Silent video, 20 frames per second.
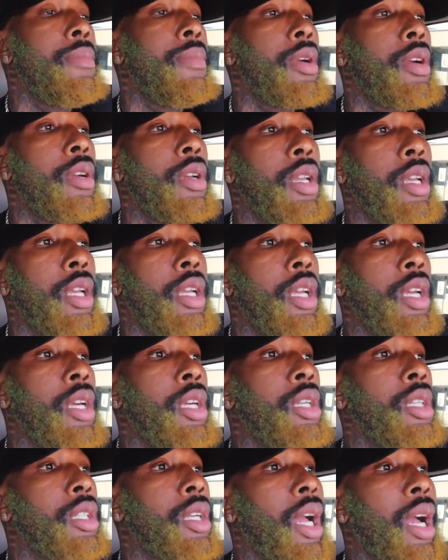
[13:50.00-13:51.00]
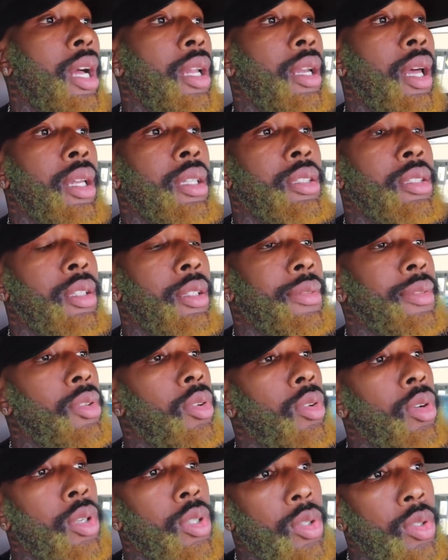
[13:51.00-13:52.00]
marinate. Got a lot of stuff
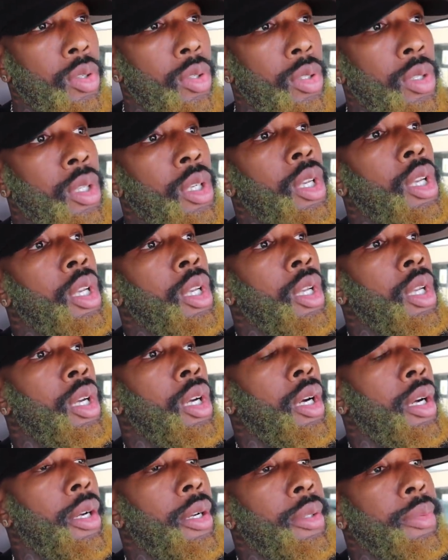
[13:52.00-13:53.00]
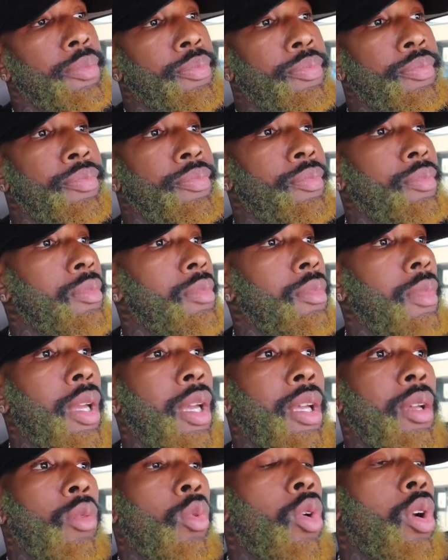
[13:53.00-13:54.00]
going on.
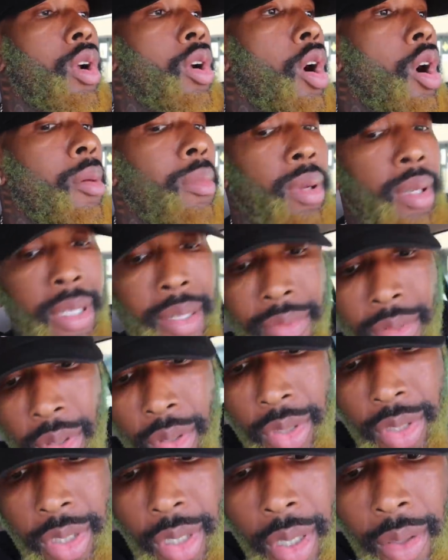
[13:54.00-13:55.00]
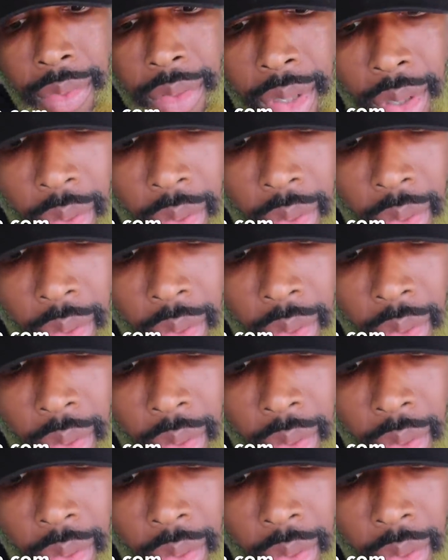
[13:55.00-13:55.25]
Man, work hard, believe in yourself. The